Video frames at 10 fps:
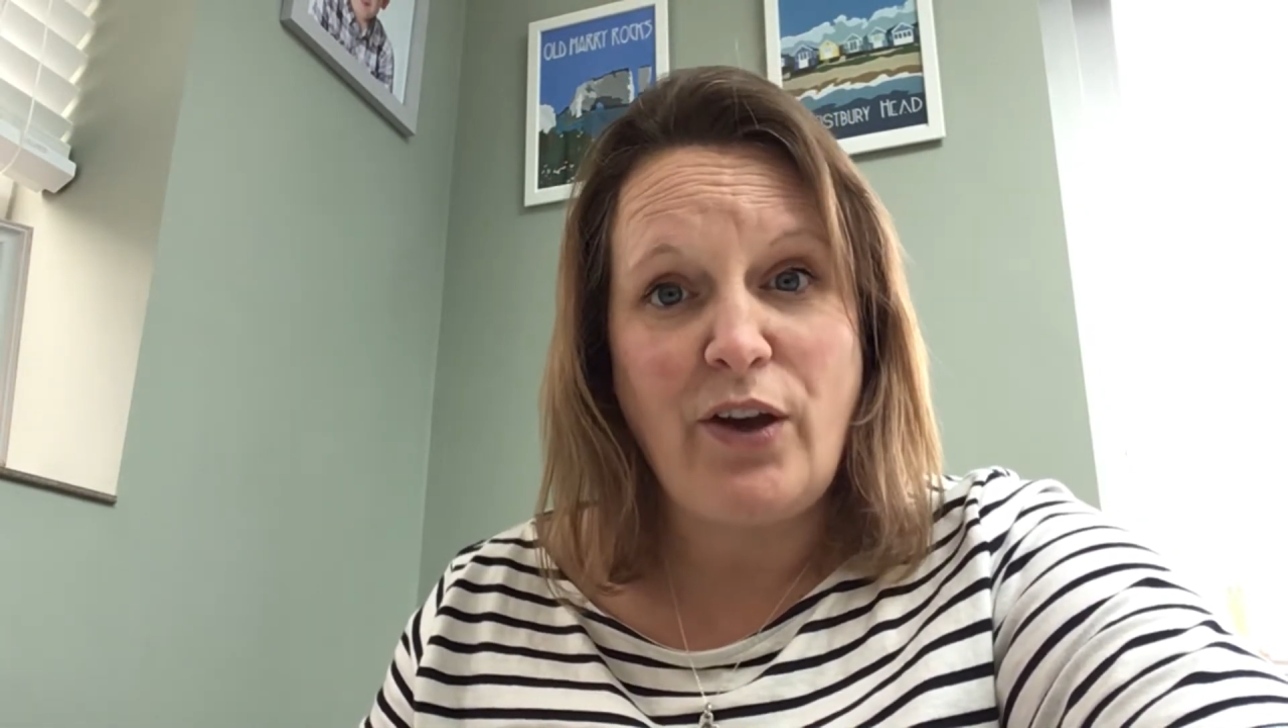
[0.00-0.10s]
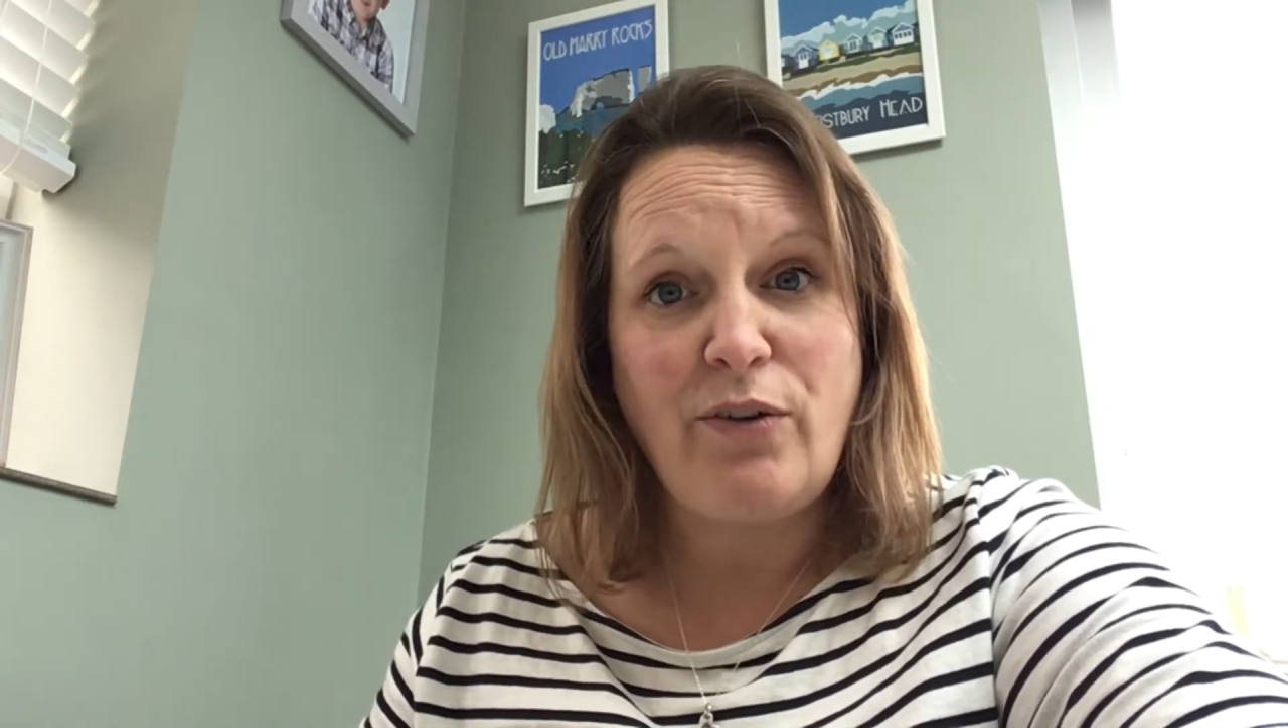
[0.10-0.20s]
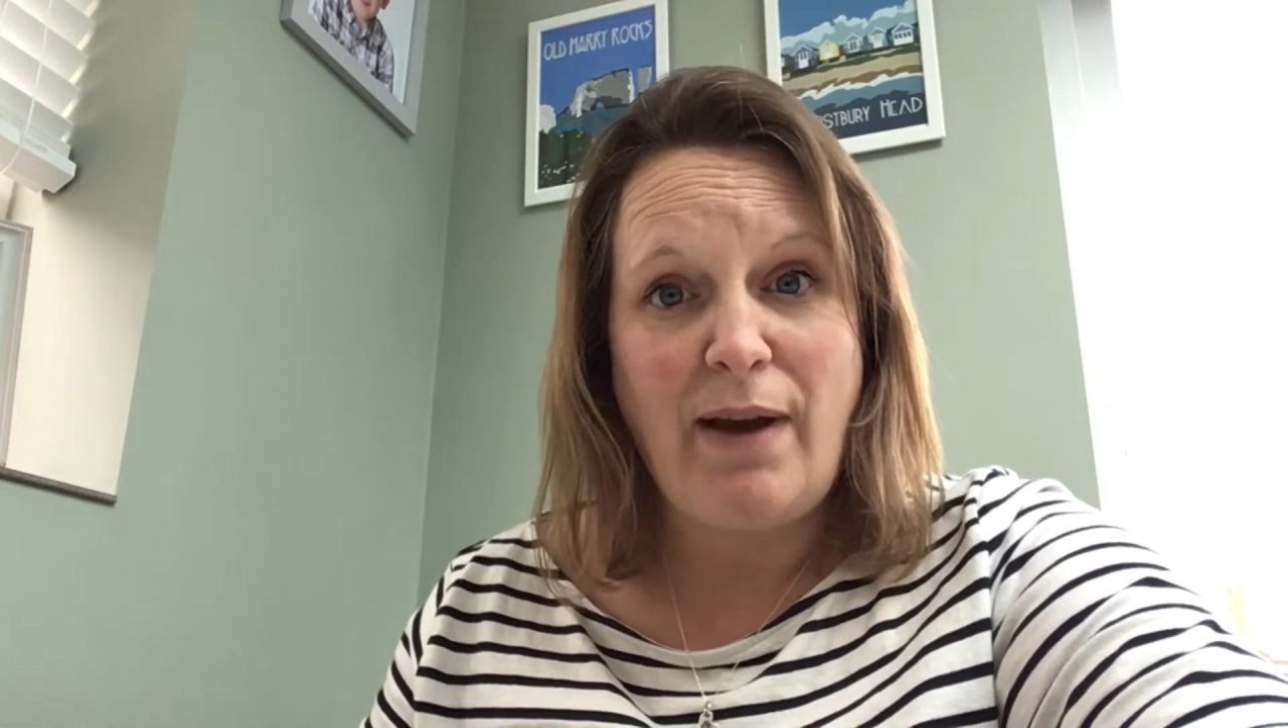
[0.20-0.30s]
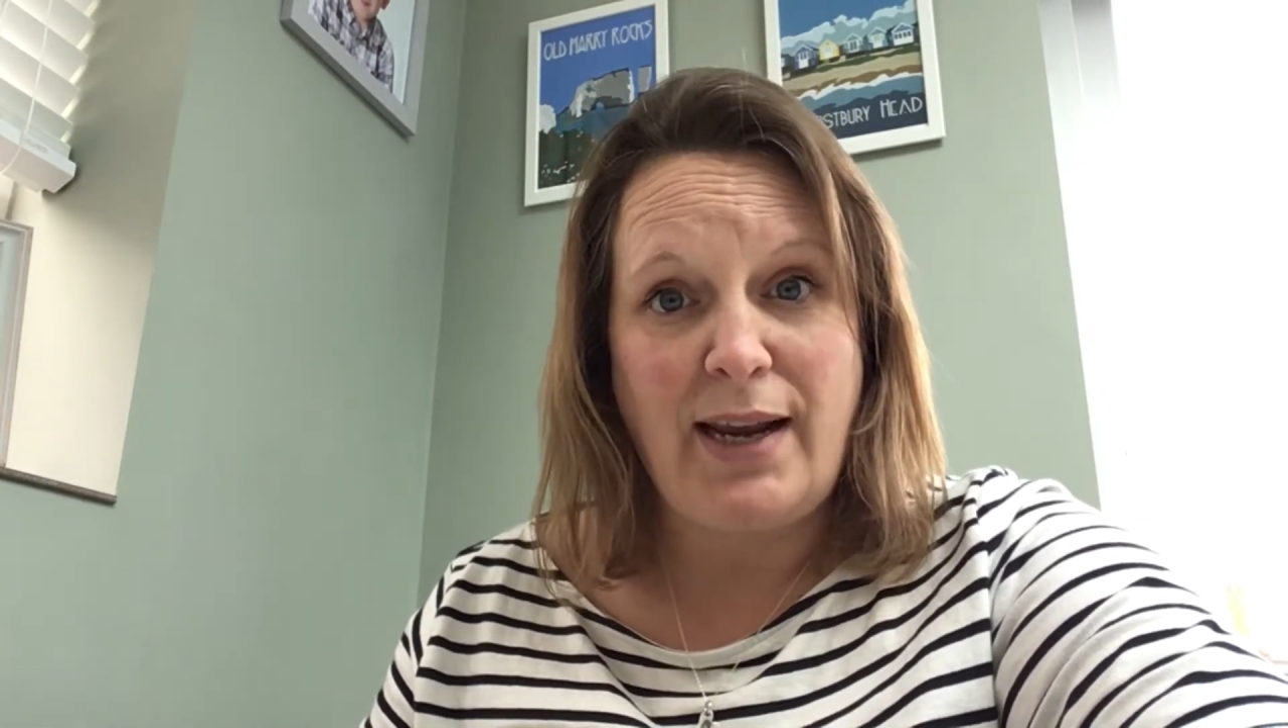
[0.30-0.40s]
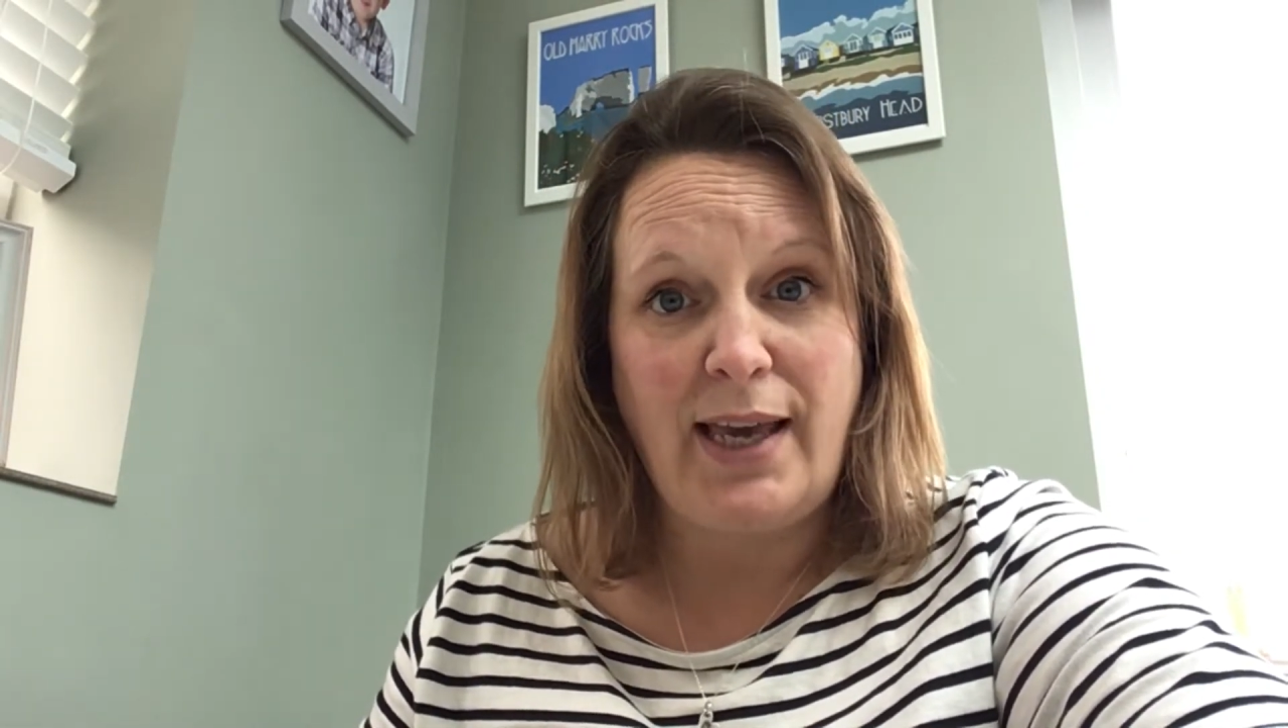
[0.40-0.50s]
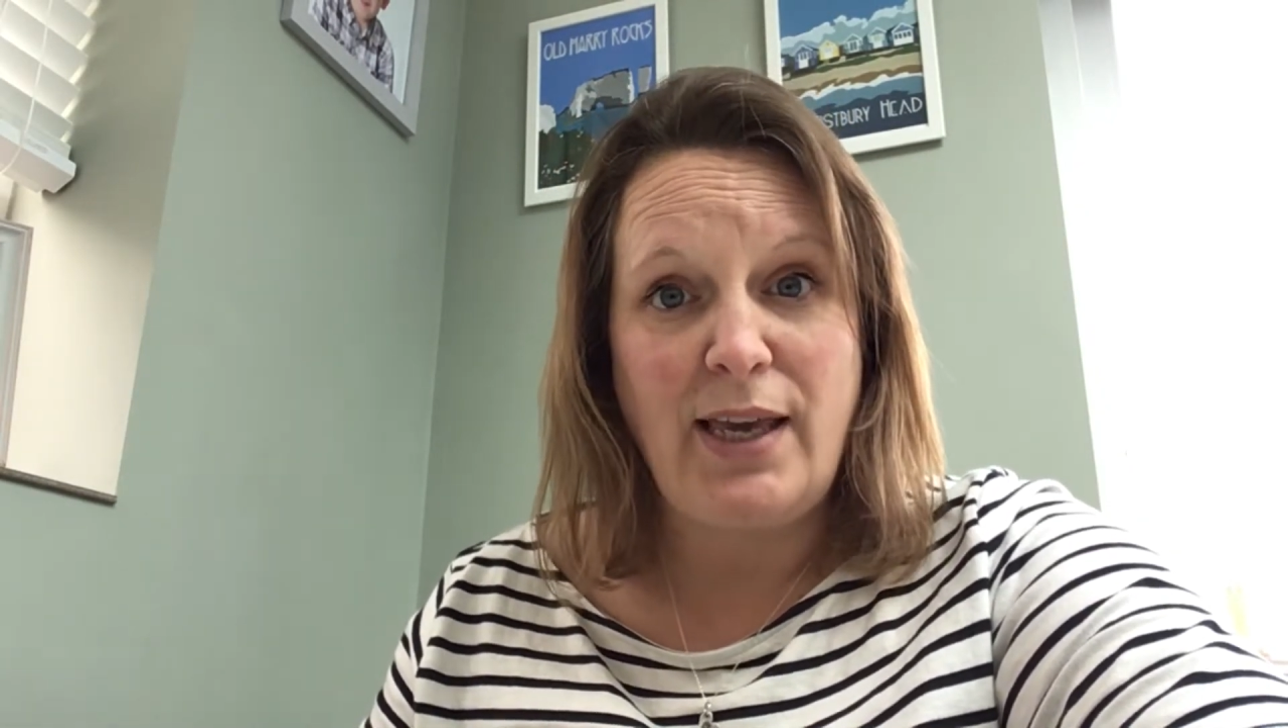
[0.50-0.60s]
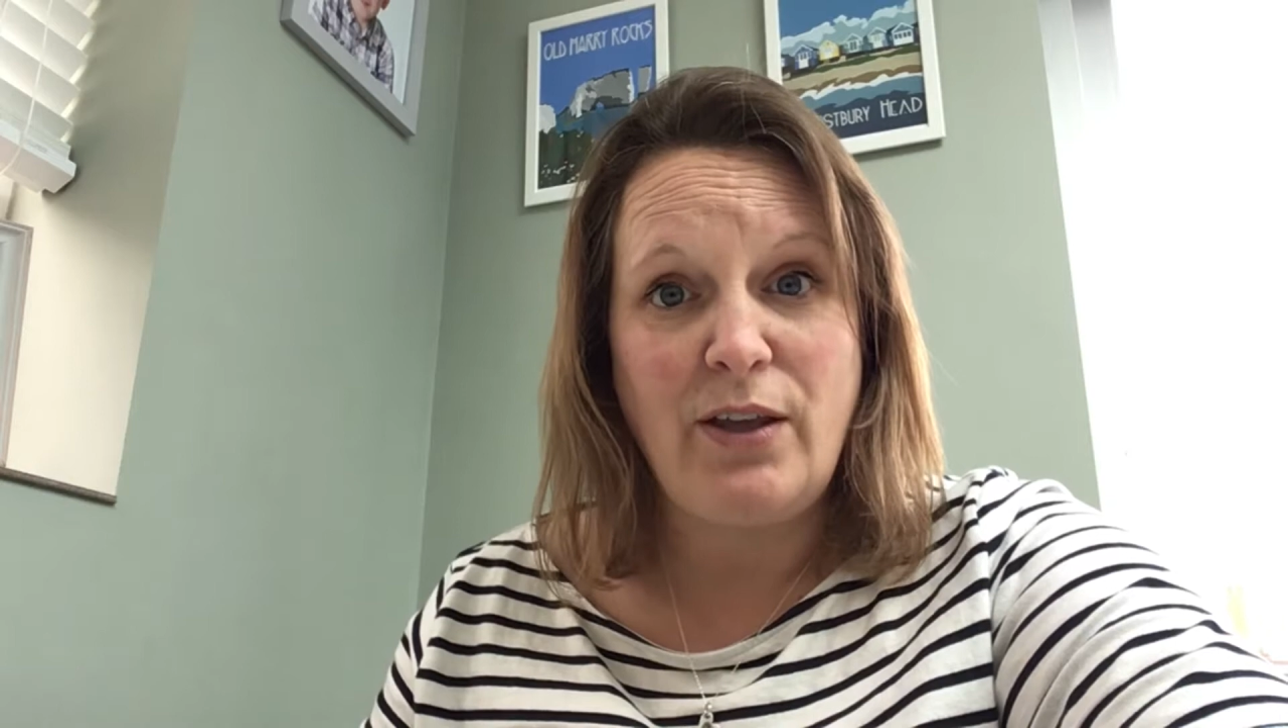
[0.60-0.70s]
granny